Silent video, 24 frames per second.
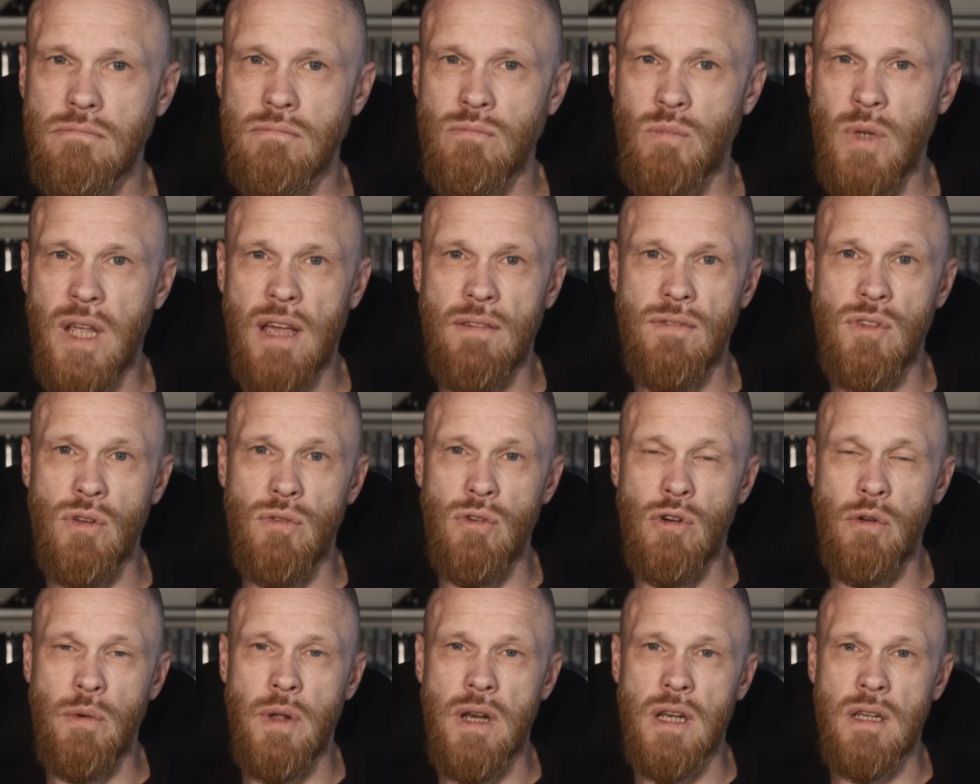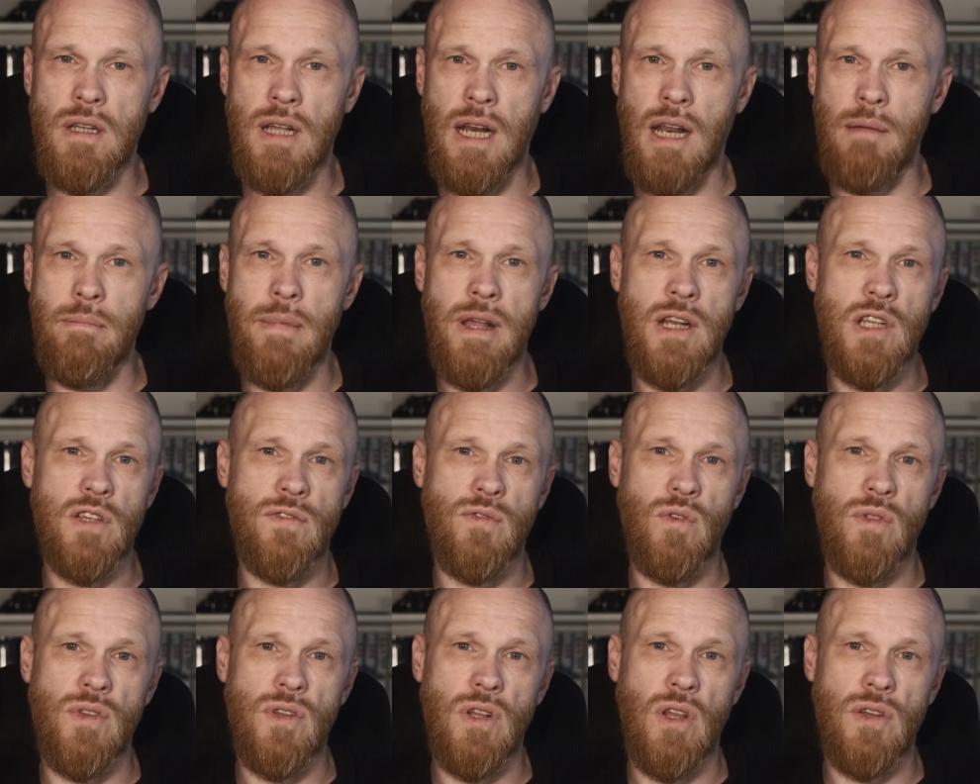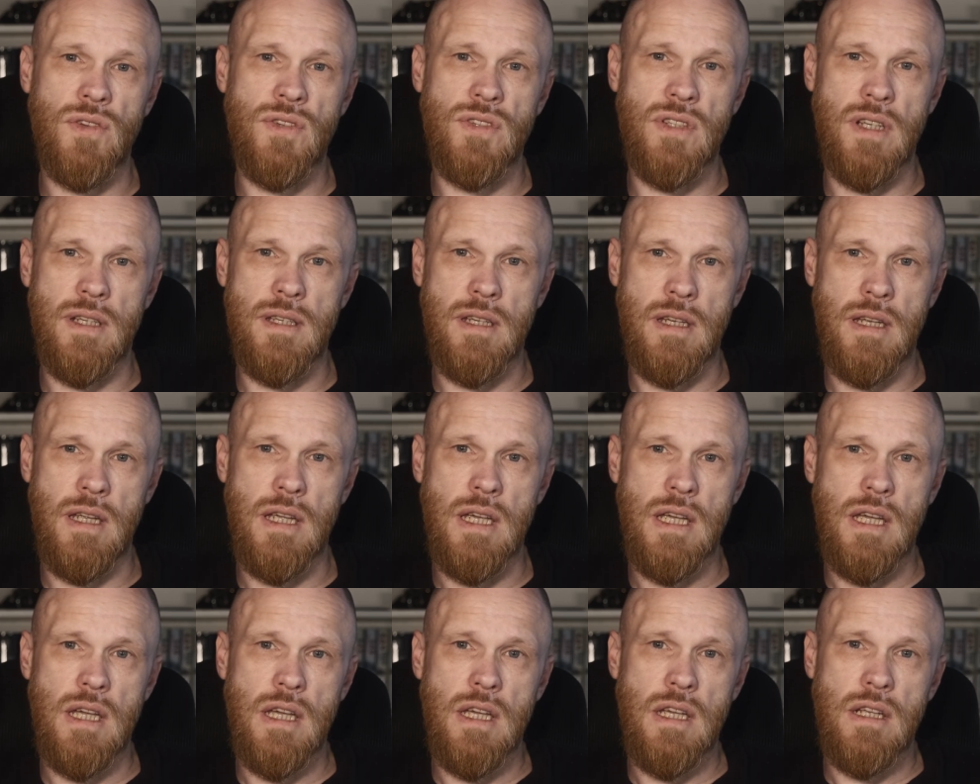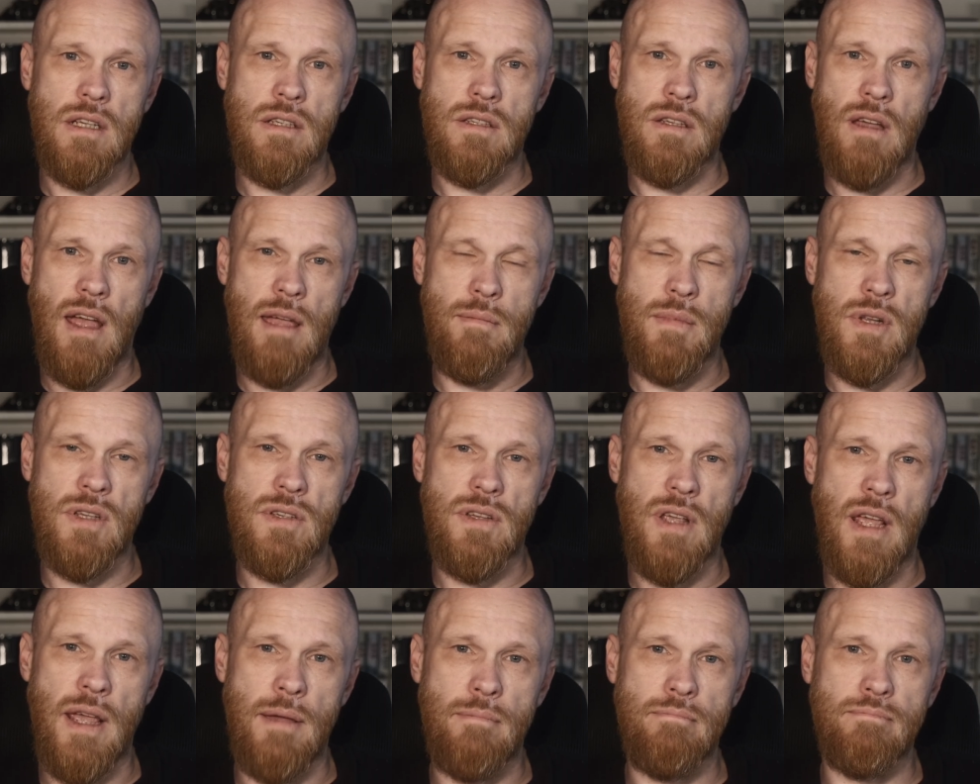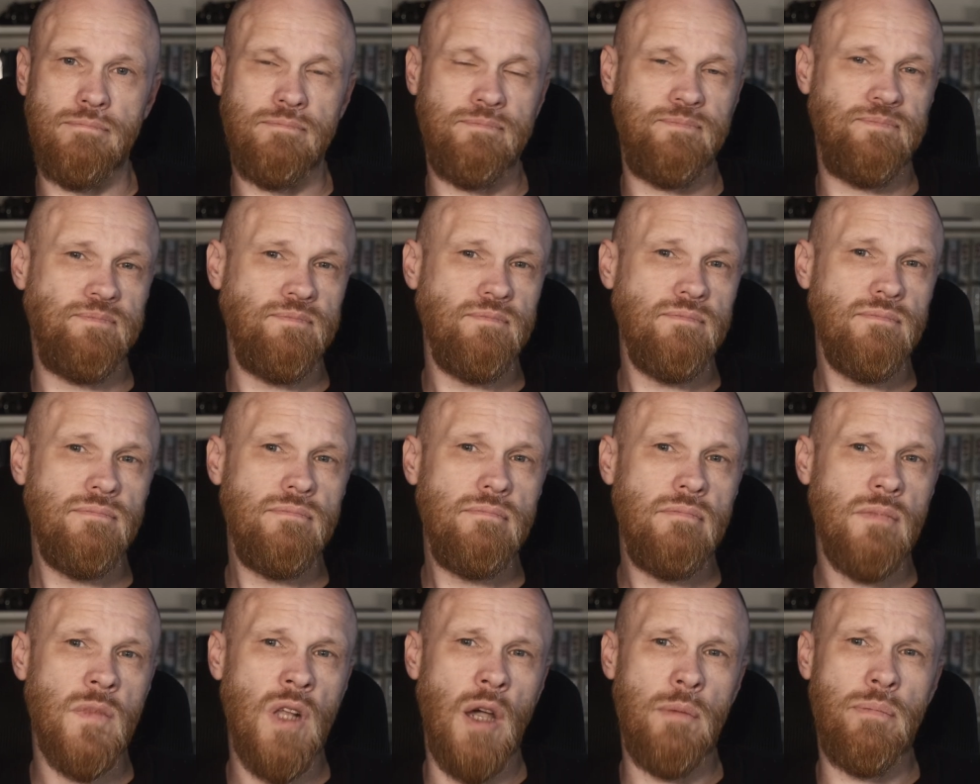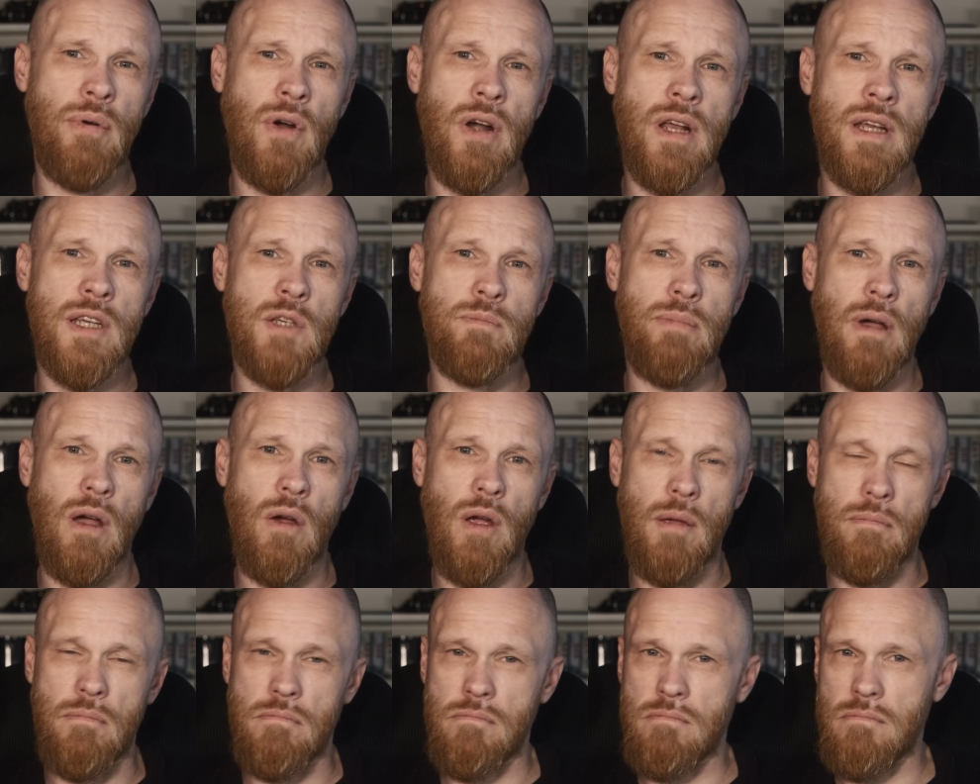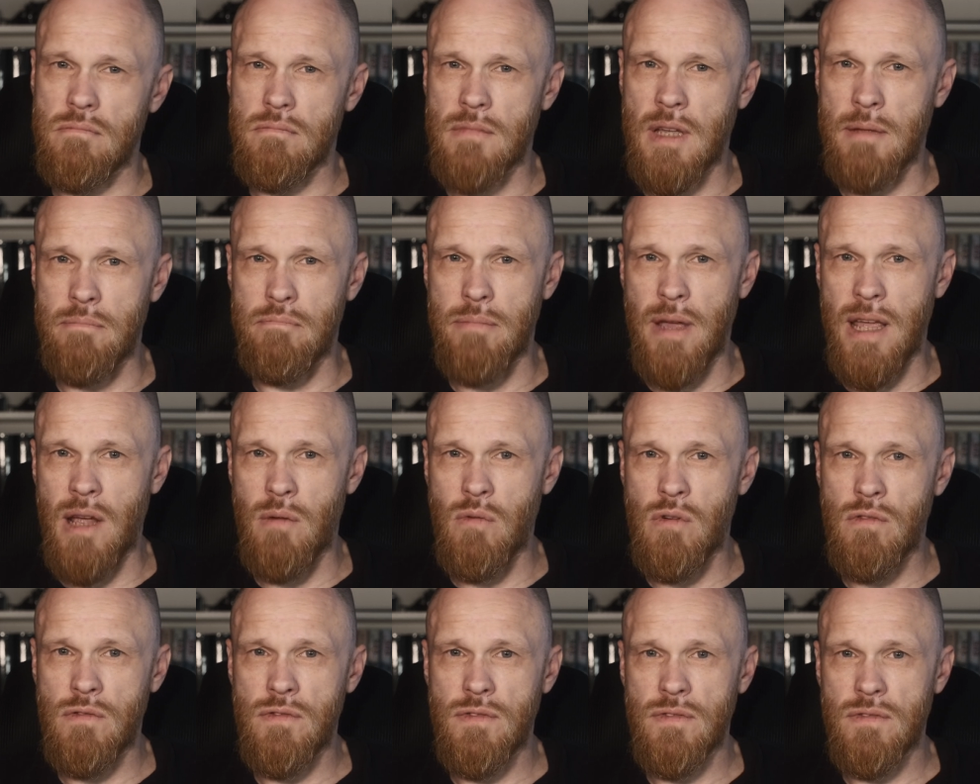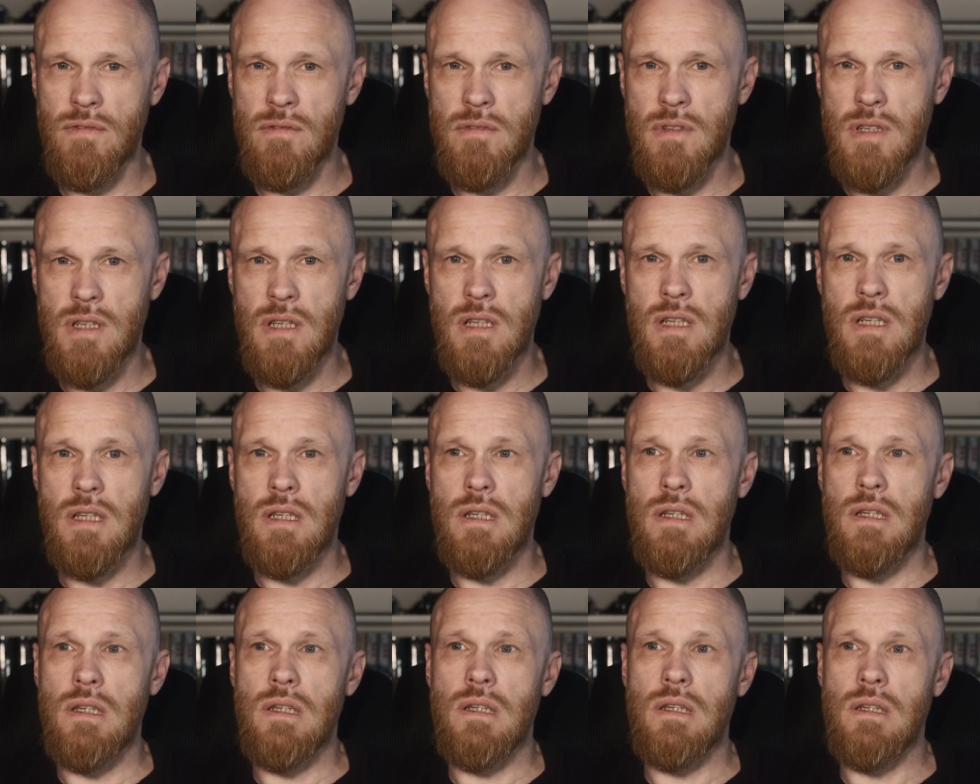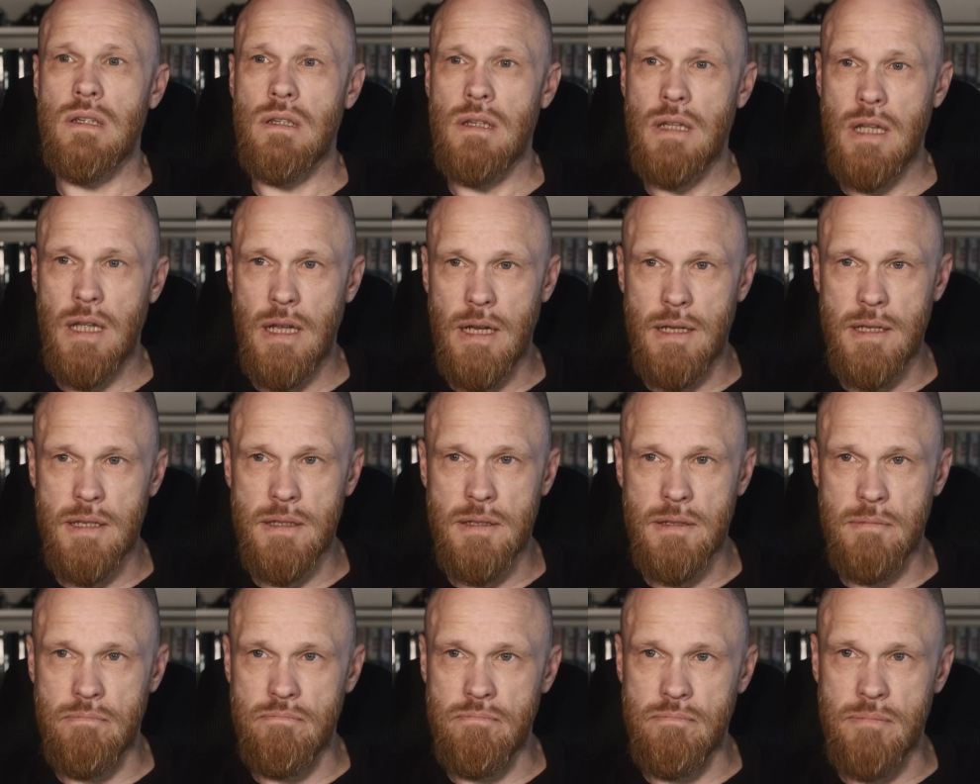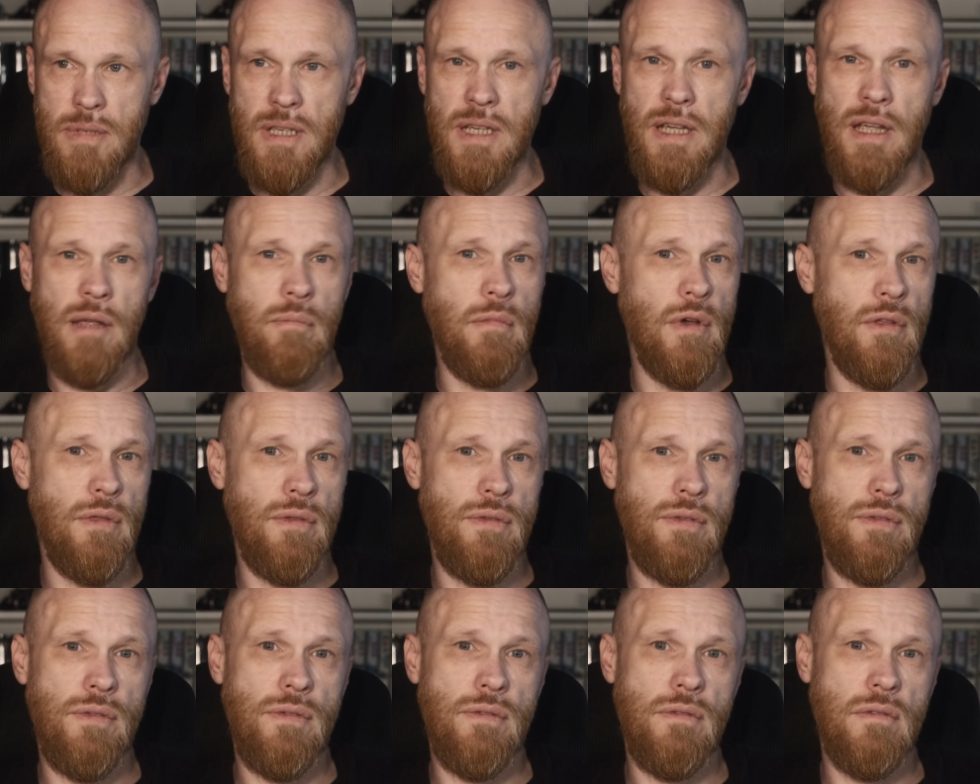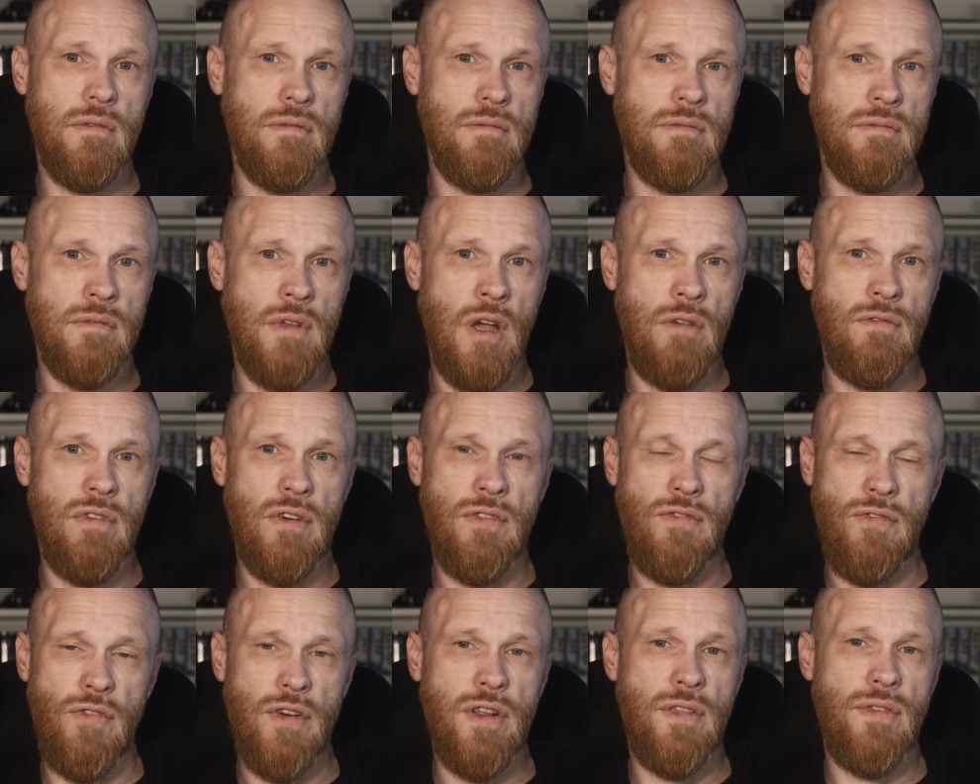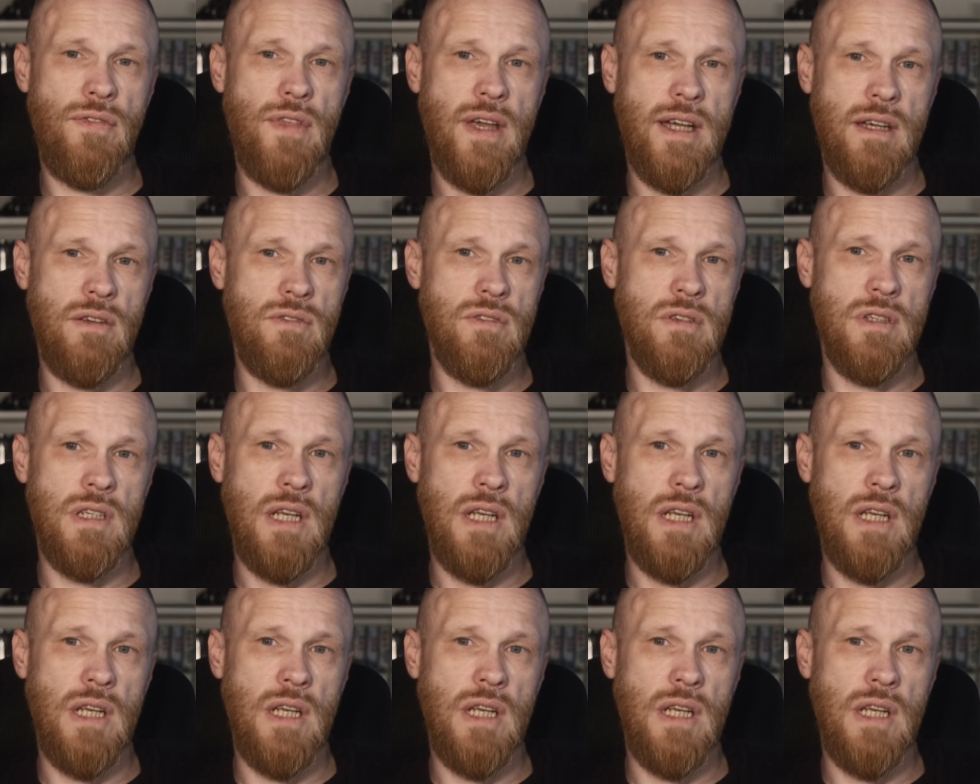We have The Ruin, a lament for the lost city, Simon's Hymn, a praise poem, And Beowulf? It's a behemoth, over 3,000